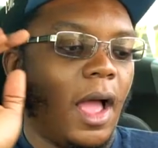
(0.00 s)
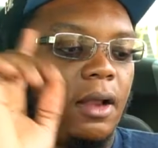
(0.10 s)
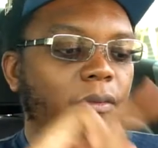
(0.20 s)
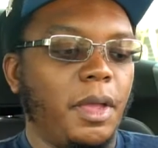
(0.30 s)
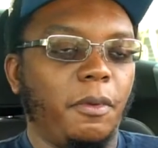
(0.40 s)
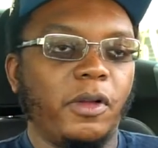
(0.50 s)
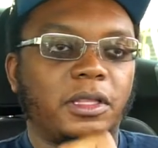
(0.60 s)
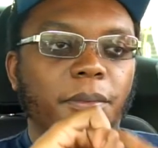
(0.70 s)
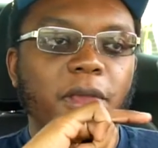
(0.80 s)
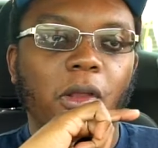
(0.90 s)
I don't remember what
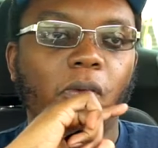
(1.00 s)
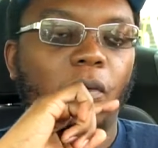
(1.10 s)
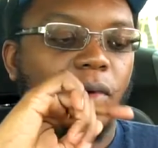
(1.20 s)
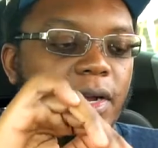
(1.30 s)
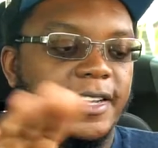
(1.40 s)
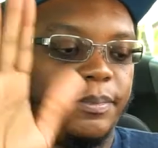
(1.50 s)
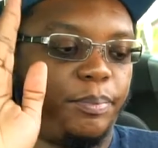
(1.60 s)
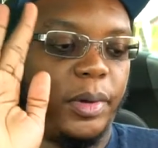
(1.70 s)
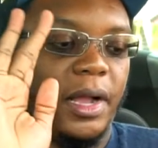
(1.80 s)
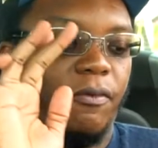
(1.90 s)
the middle one was,
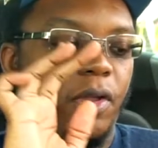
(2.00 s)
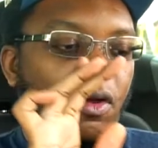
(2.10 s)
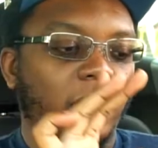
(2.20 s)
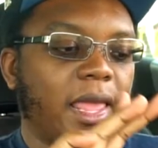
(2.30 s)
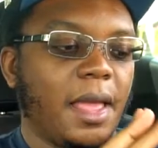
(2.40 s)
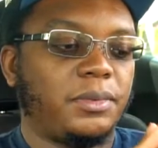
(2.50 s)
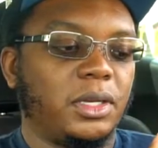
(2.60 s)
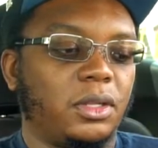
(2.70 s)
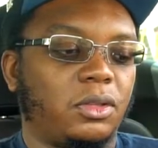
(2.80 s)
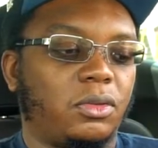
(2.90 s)
but we're going to
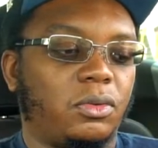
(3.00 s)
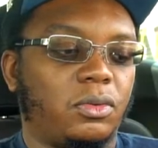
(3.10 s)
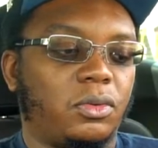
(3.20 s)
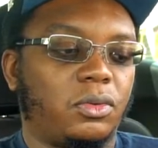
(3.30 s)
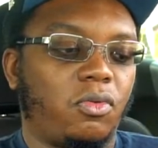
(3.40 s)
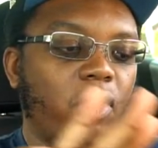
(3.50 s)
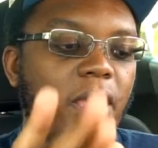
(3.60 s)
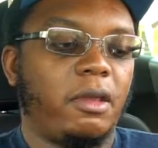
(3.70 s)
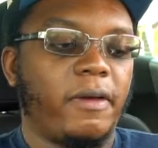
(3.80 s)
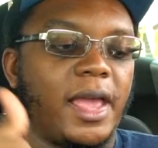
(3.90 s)
capture
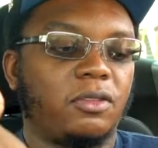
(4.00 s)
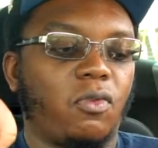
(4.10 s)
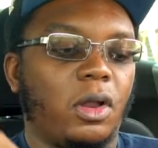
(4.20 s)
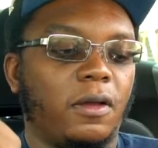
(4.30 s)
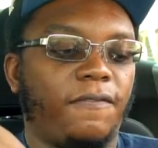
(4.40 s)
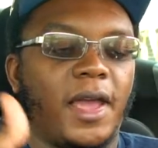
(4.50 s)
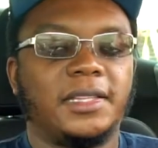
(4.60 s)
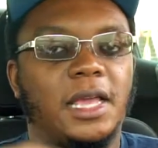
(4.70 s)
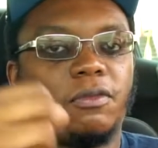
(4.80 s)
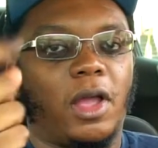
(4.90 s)
three grass, water, fire
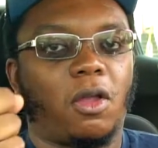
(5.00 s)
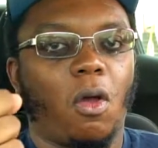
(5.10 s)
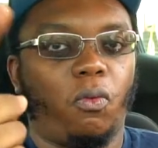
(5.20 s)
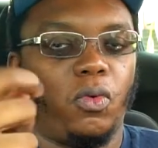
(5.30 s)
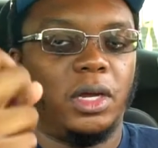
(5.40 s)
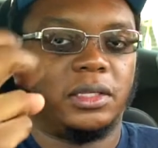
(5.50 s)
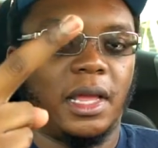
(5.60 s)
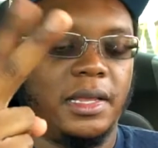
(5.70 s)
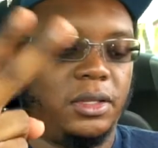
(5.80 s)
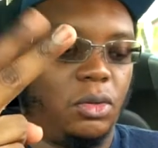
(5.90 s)
types. But I caught one, so
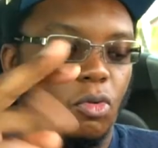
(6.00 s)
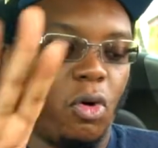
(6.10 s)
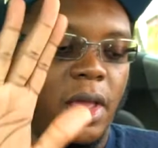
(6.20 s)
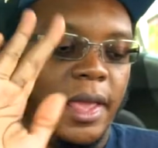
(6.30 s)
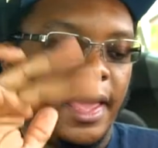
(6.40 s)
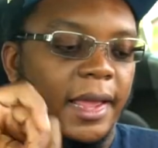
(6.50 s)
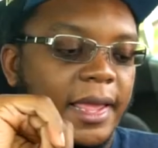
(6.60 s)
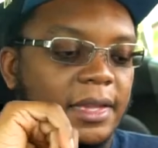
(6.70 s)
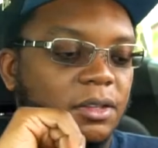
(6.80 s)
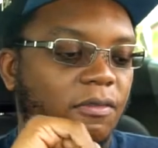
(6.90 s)
I need two more. And
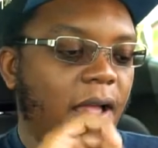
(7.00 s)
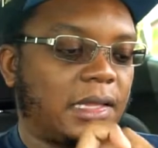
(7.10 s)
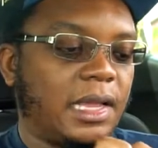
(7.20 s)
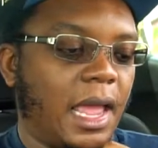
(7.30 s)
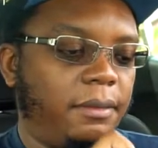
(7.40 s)
catch a rock type.